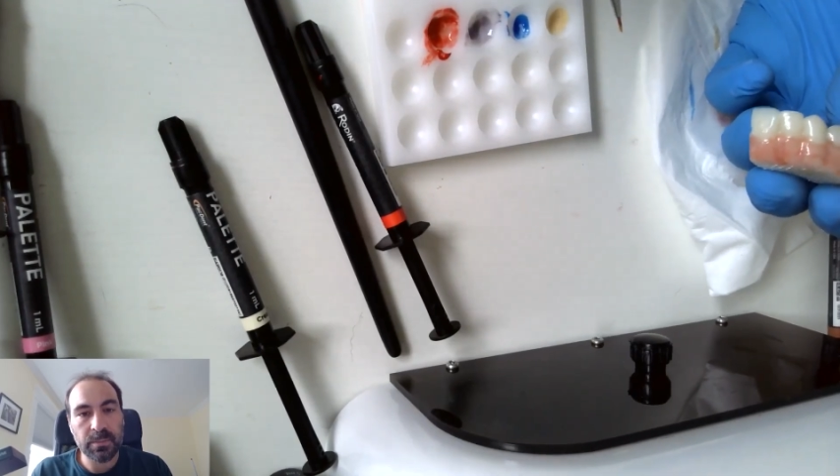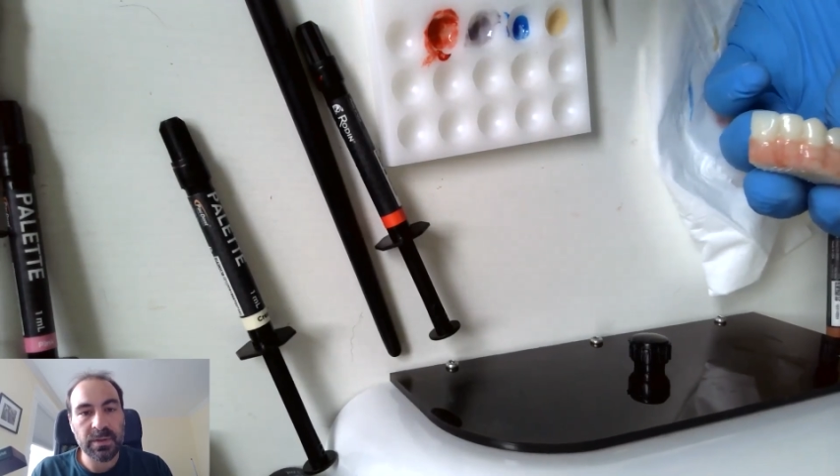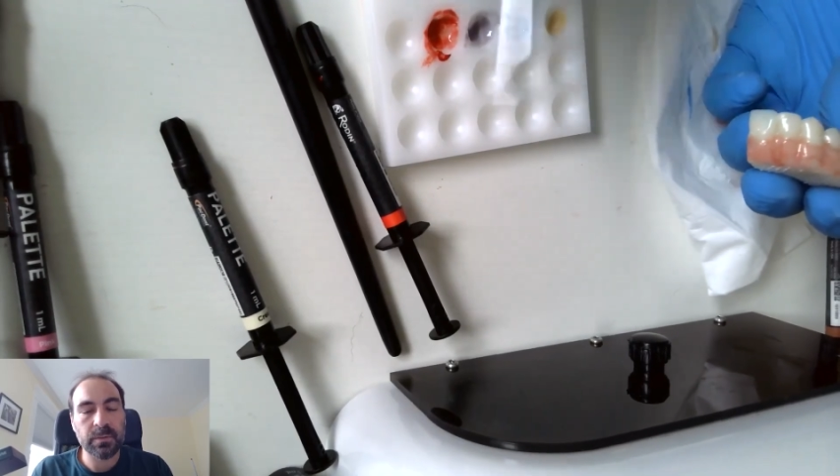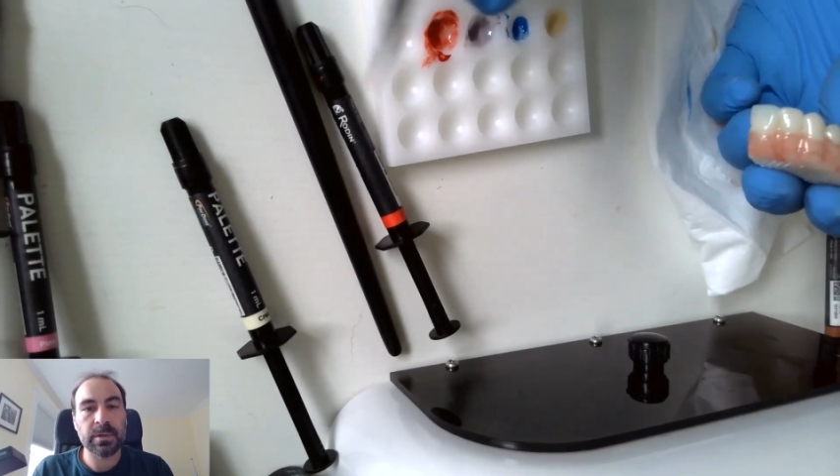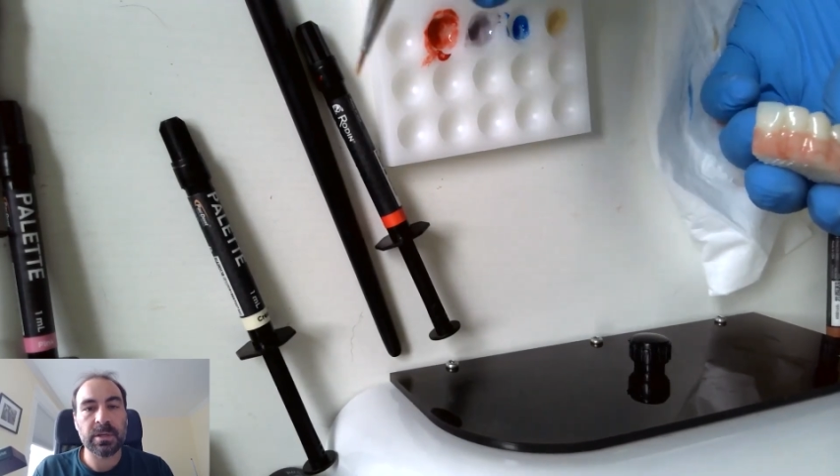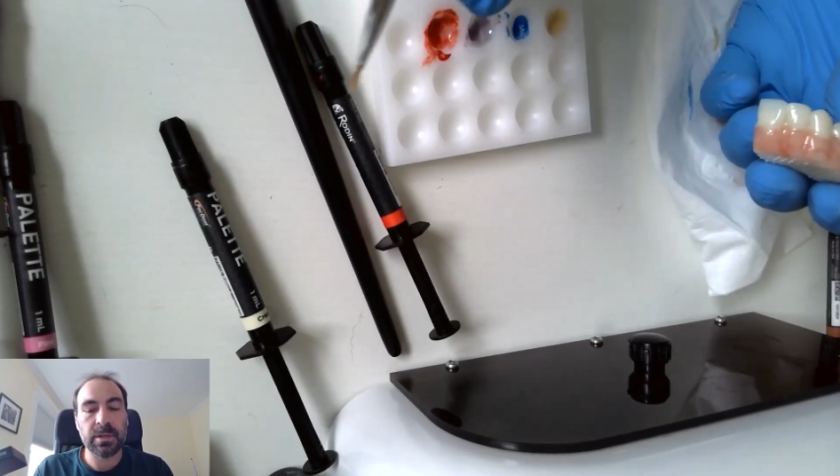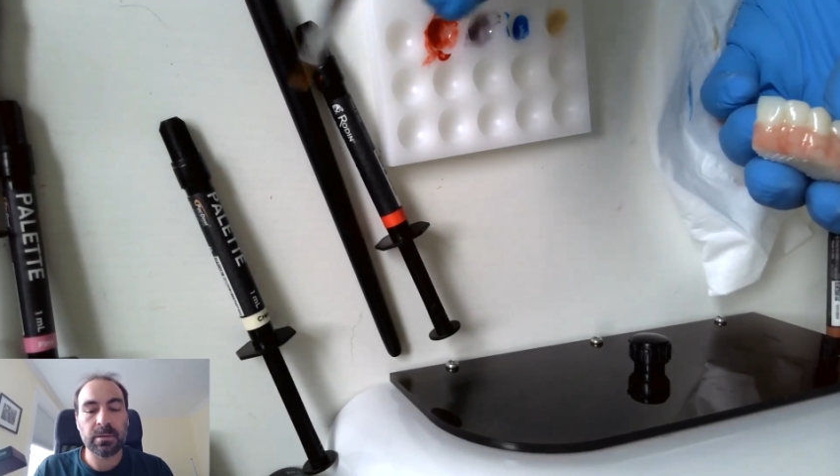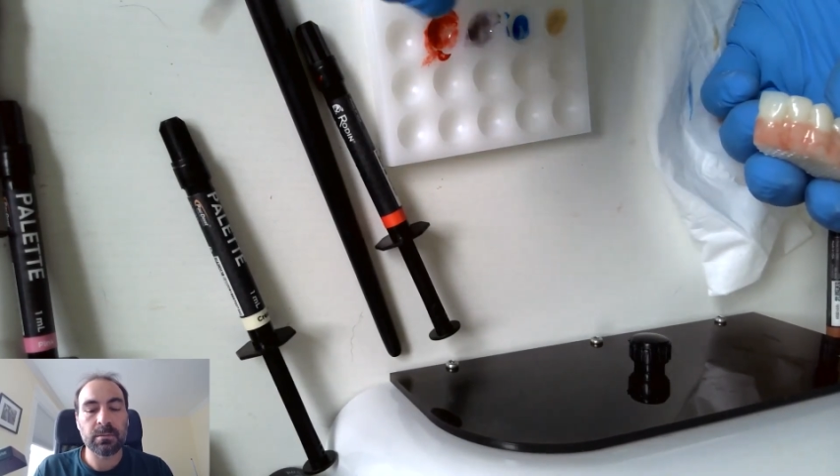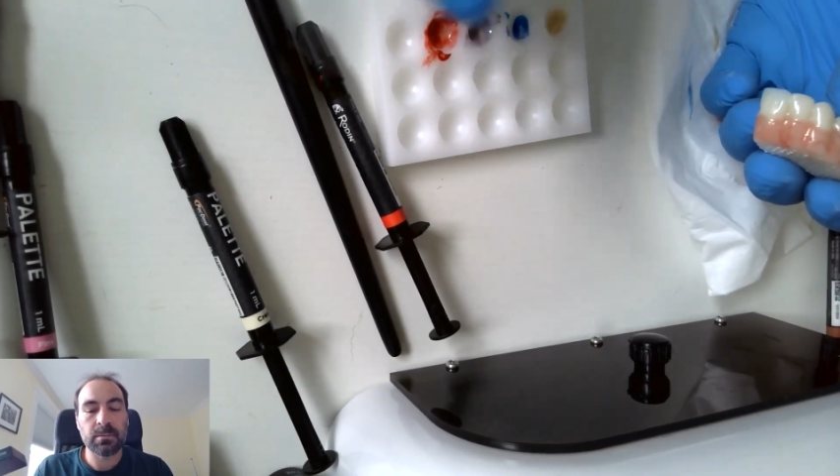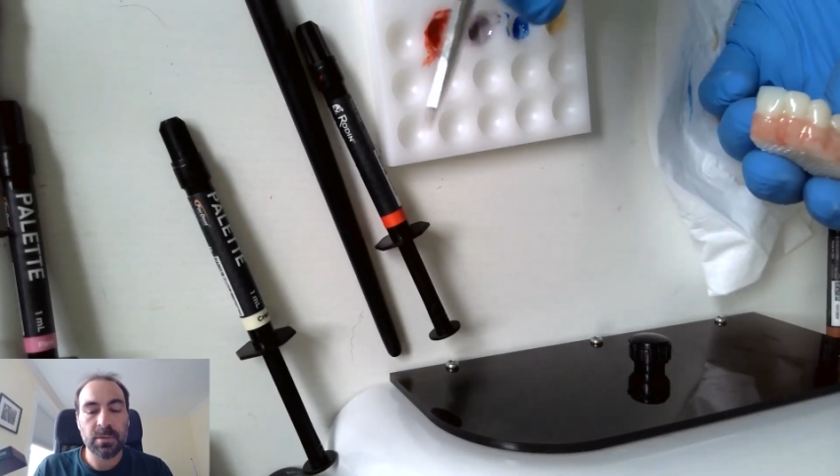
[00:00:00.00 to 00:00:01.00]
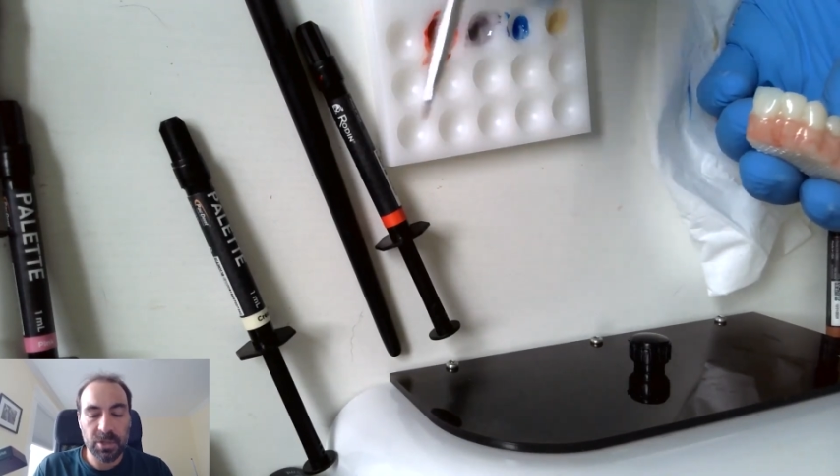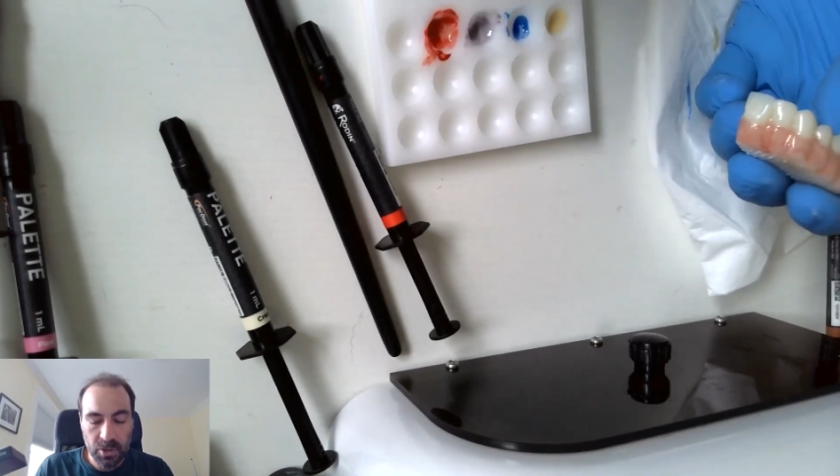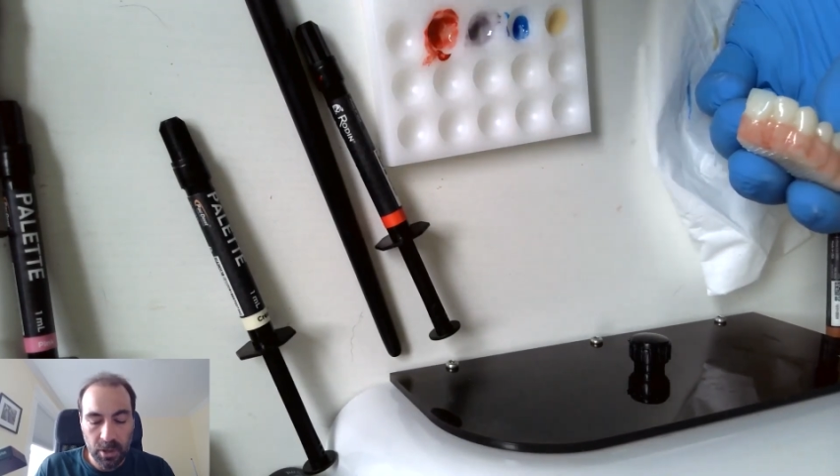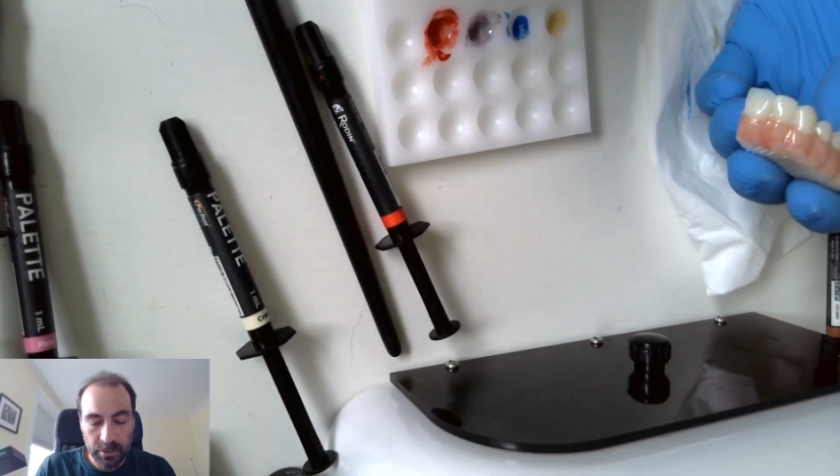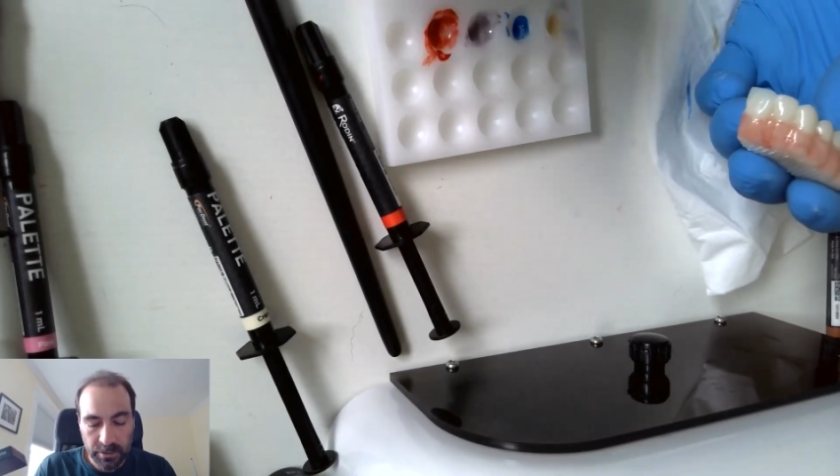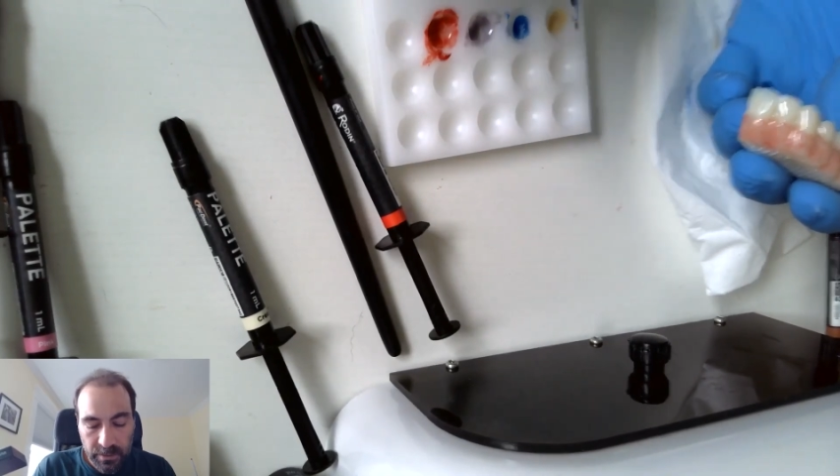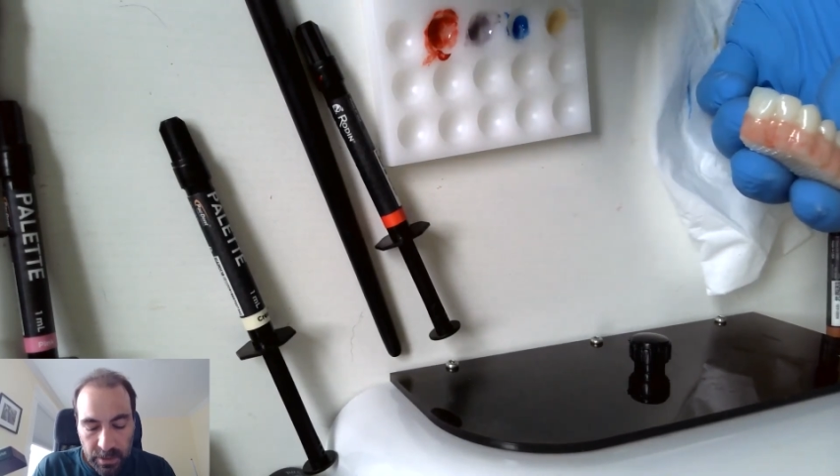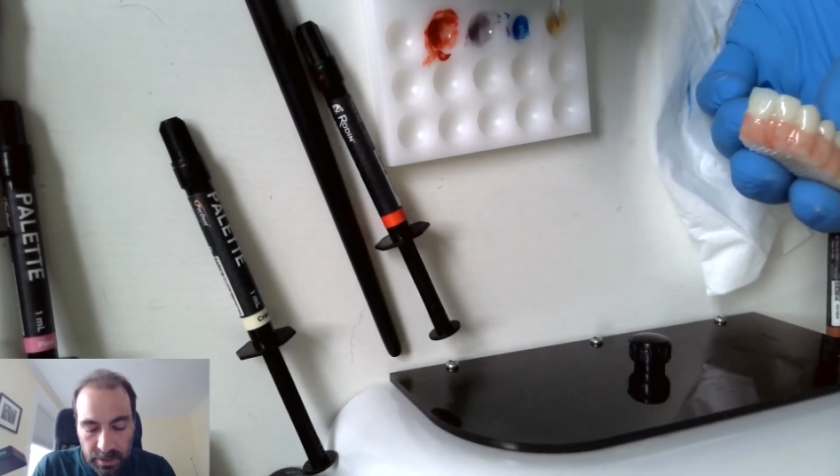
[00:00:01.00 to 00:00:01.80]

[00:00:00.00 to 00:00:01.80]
between each color.